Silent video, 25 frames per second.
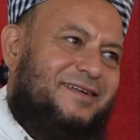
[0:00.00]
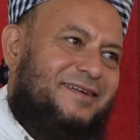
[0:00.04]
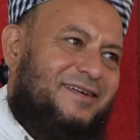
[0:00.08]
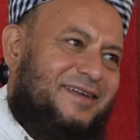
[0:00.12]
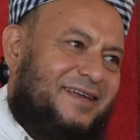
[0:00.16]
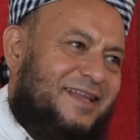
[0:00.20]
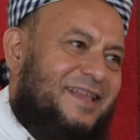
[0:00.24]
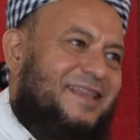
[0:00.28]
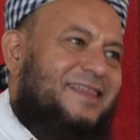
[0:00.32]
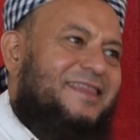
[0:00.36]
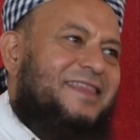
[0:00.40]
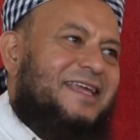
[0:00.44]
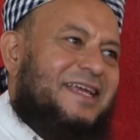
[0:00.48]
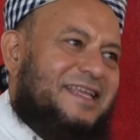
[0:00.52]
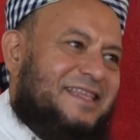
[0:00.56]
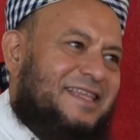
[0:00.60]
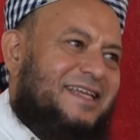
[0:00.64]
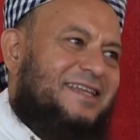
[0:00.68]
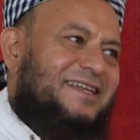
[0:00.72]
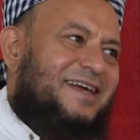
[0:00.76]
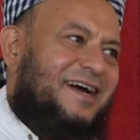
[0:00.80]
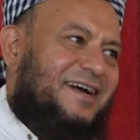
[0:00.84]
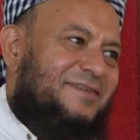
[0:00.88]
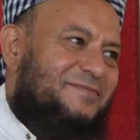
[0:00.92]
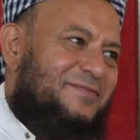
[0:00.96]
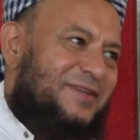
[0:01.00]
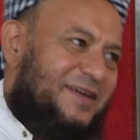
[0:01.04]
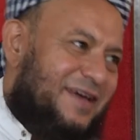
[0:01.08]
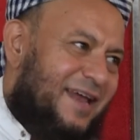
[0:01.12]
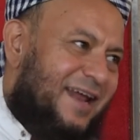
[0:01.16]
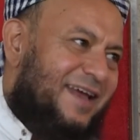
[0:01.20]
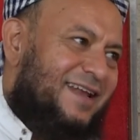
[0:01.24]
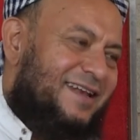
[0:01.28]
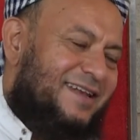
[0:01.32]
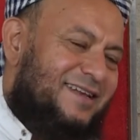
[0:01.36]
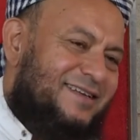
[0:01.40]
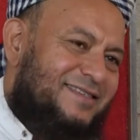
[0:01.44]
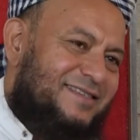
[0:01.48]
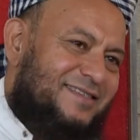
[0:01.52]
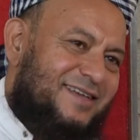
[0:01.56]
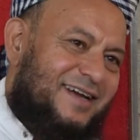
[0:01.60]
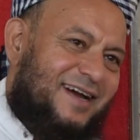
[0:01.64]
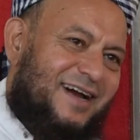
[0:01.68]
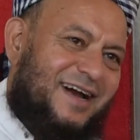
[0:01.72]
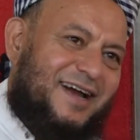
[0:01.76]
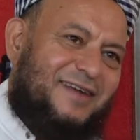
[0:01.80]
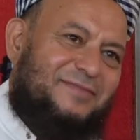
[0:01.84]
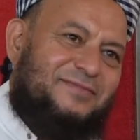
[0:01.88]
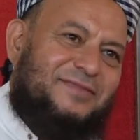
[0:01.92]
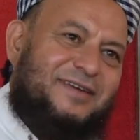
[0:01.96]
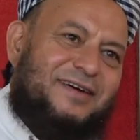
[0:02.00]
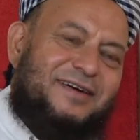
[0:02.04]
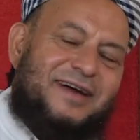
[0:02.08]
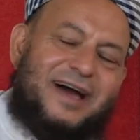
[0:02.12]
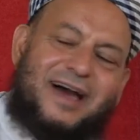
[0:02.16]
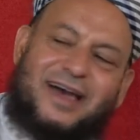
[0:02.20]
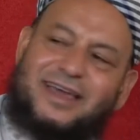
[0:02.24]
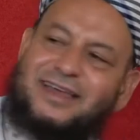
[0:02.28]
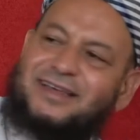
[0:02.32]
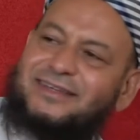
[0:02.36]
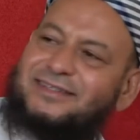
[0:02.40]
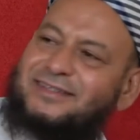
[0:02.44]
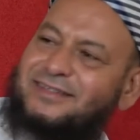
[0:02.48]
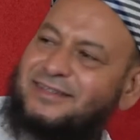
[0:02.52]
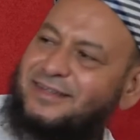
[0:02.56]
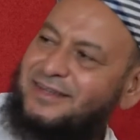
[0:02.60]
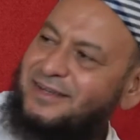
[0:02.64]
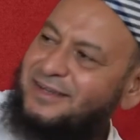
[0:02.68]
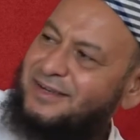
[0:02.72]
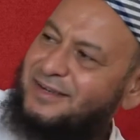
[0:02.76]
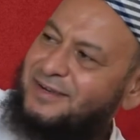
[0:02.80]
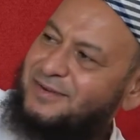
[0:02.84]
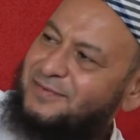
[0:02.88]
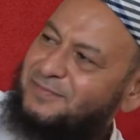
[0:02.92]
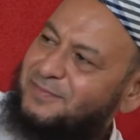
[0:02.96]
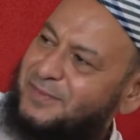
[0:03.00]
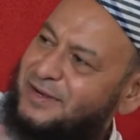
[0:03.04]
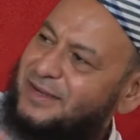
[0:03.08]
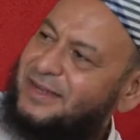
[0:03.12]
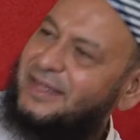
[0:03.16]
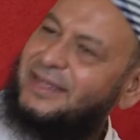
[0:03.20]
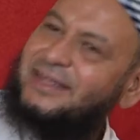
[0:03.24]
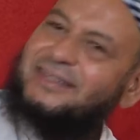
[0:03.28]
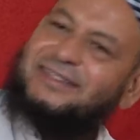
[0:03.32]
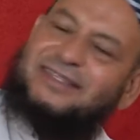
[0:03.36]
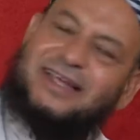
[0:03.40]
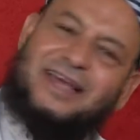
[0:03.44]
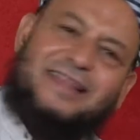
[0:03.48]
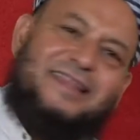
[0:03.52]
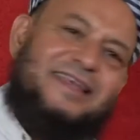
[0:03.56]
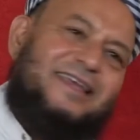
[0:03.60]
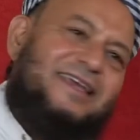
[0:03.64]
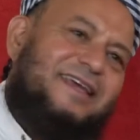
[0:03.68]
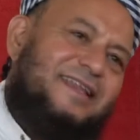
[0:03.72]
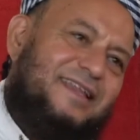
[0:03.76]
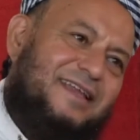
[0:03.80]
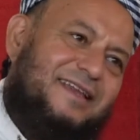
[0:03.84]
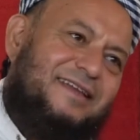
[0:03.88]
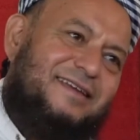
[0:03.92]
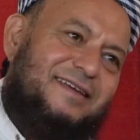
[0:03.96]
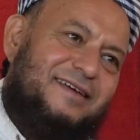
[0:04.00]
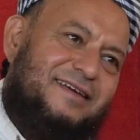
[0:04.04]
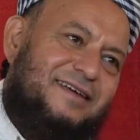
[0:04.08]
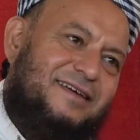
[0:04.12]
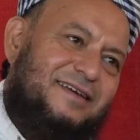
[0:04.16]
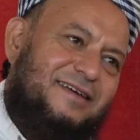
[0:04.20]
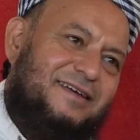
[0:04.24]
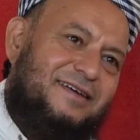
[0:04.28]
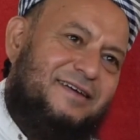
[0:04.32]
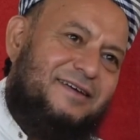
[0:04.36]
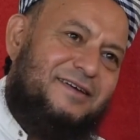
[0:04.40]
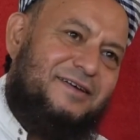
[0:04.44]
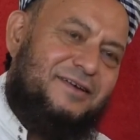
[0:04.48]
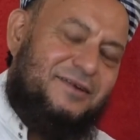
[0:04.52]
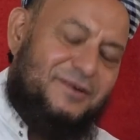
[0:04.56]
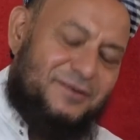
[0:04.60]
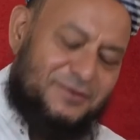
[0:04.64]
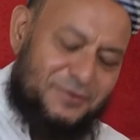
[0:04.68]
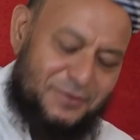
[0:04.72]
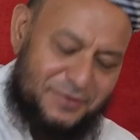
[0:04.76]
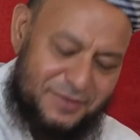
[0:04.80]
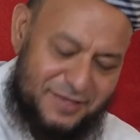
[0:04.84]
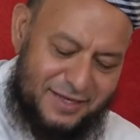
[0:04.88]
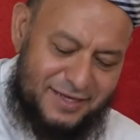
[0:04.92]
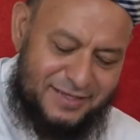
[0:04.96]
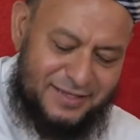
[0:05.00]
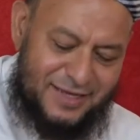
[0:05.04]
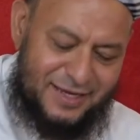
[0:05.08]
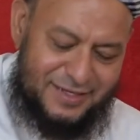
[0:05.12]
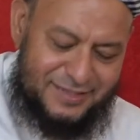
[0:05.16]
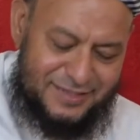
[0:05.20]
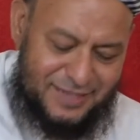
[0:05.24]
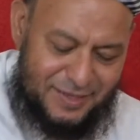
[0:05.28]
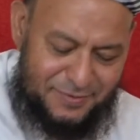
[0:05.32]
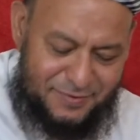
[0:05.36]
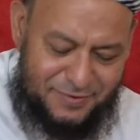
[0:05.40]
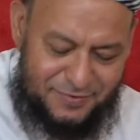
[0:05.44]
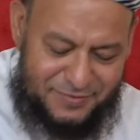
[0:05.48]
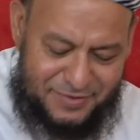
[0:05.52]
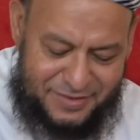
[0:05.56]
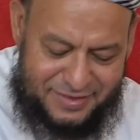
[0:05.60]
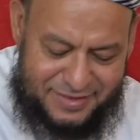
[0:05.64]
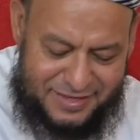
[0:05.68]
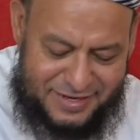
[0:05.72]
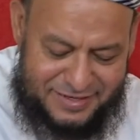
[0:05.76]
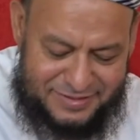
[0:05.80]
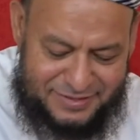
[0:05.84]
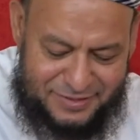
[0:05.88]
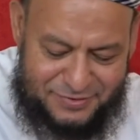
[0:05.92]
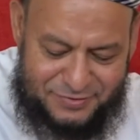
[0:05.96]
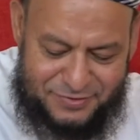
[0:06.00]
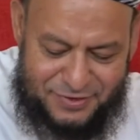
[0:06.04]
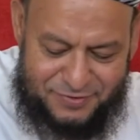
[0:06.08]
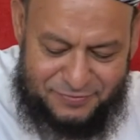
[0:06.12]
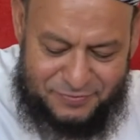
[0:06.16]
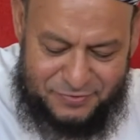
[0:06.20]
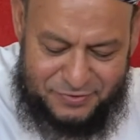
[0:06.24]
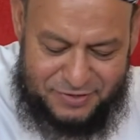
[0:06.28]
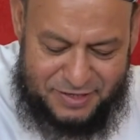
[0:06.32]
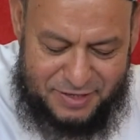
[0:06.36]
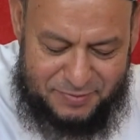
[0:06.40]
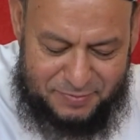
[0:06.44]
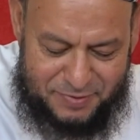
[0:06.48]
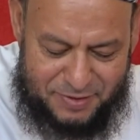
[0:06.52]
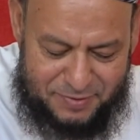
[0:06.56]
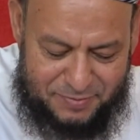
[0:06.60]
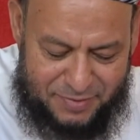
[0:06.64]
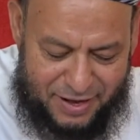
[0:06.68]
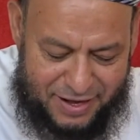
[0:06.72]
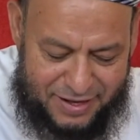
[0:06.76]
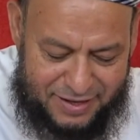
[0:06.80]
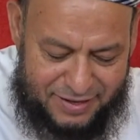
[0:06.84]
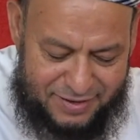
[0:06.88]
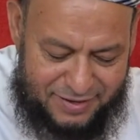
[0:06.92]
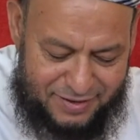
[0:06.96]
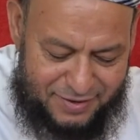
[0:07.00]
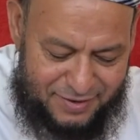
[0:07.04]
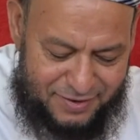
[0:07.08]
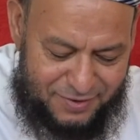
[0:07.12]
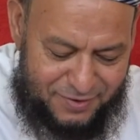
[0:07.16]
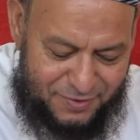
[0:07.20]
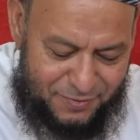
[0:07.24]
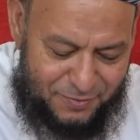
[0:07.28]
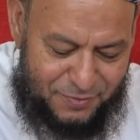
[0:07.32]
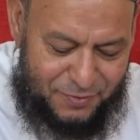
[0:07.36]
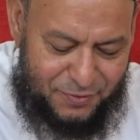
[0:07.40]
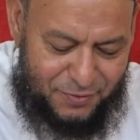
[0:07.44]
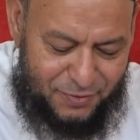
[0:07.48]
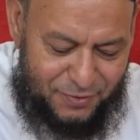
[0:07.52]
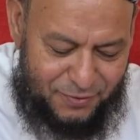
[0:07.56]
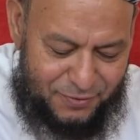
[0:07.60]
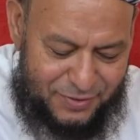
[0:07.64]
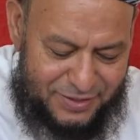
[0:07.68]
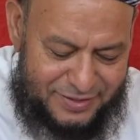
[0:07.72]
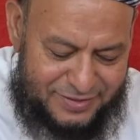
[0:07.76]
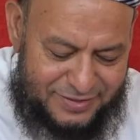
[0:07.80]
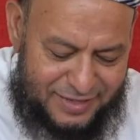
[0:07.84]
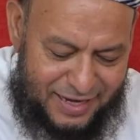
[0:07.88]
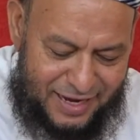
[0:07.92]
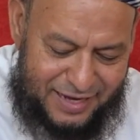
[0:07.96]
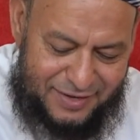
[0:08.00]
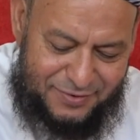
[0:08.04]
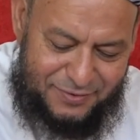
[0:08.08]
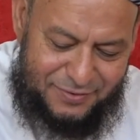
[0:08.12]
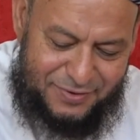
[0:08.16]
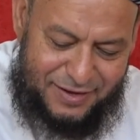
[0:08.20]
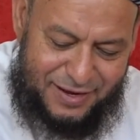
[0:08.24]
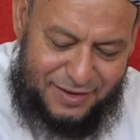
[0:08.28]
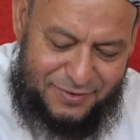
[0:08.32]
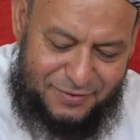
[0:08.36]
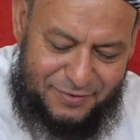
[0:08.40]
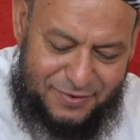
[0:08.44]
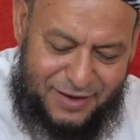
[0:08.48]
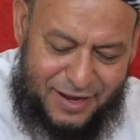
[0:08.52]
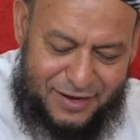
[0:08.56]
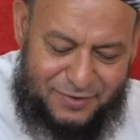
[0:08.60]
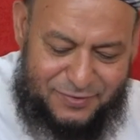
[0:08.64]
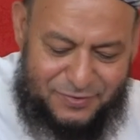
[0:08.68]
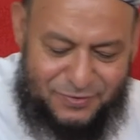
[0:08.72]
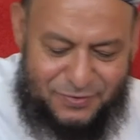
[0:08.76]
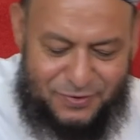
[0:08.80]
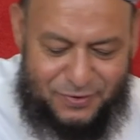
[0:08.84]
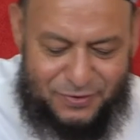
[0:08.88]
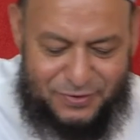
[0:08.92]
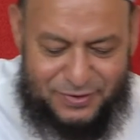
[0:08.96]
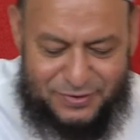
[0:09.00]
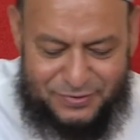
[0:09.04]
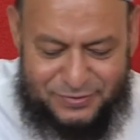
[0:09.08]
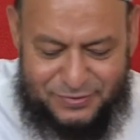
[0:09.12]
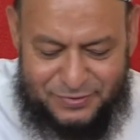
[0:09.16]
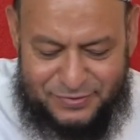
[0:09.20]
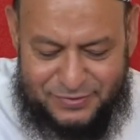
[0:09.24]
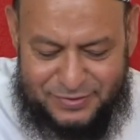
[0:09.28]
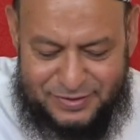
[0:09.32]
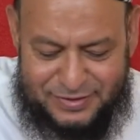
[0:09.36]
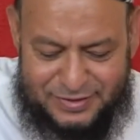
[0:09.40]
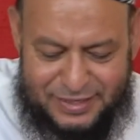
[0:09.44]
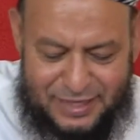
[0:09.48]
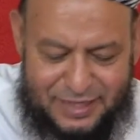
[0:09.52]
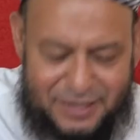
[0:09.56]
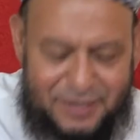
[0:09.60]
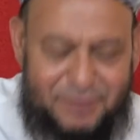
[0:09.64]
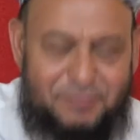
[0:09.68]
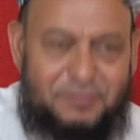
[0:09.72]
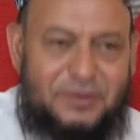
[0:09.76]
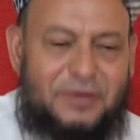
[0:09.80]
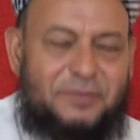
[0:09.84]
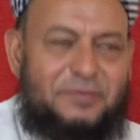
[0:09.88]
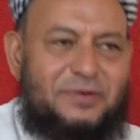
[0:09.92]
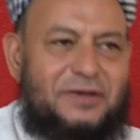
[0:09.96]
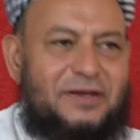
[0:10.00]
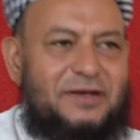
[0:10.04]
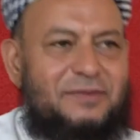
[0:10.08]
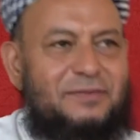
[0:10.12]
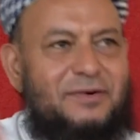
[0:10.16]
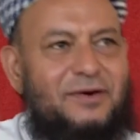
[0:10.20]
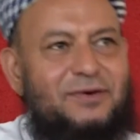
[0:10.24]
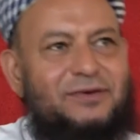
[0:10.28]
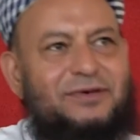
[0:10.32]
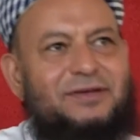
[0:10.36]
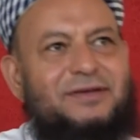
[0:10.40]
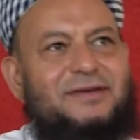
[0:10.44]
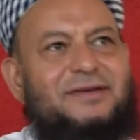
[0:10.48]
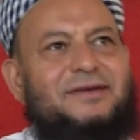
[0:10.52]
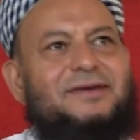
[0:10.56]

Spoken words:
You think that I'm the greatest, I'm the highest, but there is nothing in it. So these are some of the things that you have to keep in mind. I don't like to go into telling people about